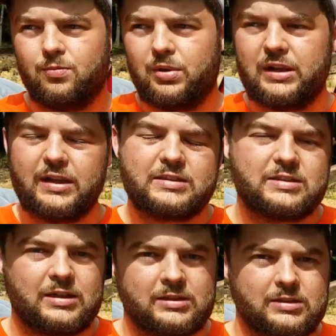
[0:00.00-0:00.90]

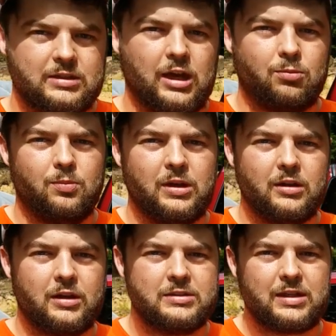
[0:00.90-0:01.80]
ballistic
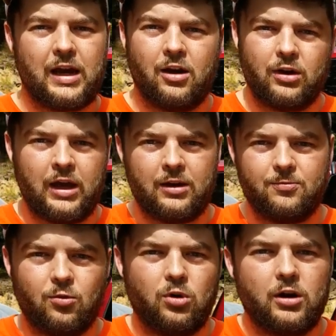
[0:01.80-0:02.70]
capabilities out at
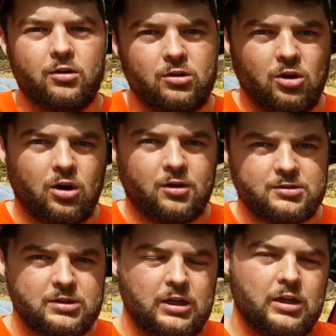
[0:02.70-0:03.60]
400
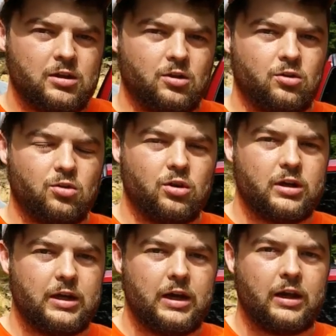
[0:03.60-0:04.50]
yards. You know, you're
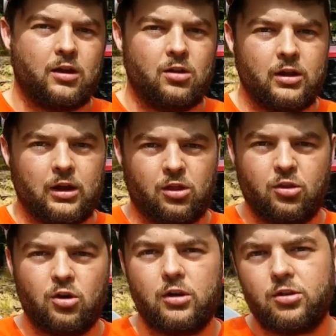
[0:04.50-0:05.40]
looking at like a
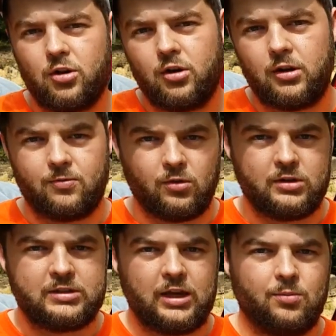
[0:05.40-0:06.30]
30-30, for
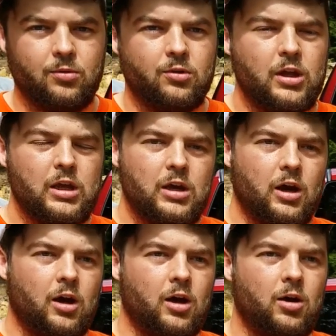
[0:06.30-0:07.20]
example.
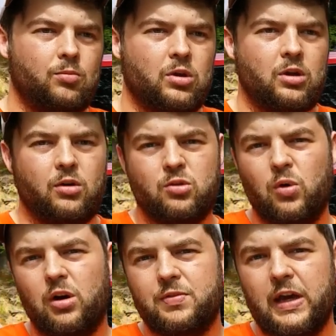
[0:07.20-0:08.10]
A
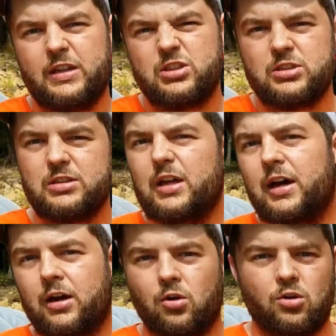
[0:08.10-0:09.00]
12 gauge
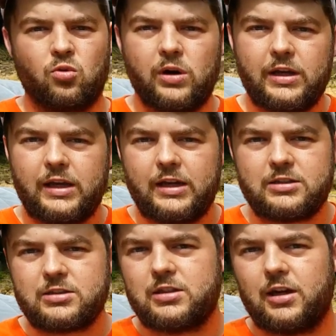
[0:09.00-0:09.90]
slug or a 20 gauge
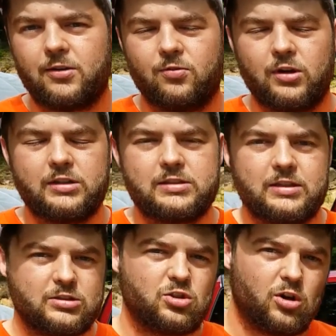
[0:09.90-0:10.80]
slug, for
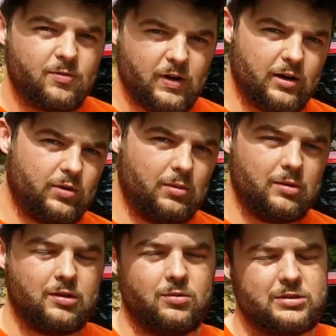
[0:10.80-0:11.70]
instance, 35
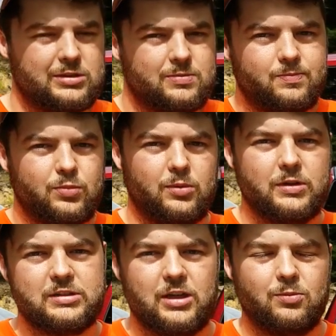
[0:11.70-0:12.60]
Remington, which is pretty
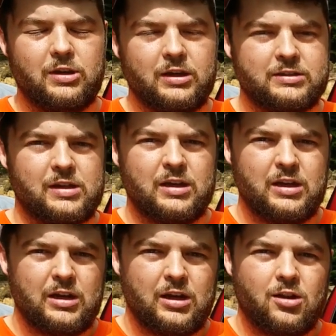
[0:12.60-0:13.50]
much the same thing as a
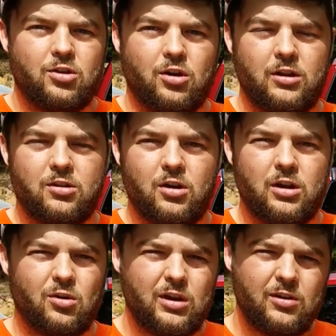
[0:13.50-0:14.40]

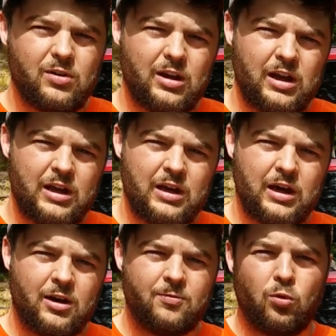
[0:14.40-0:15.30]
30-30, or even
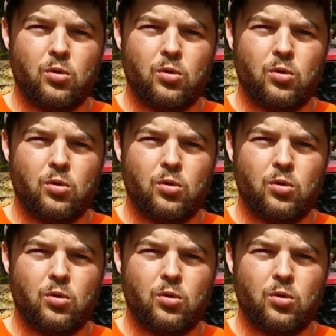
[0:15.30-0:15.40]
a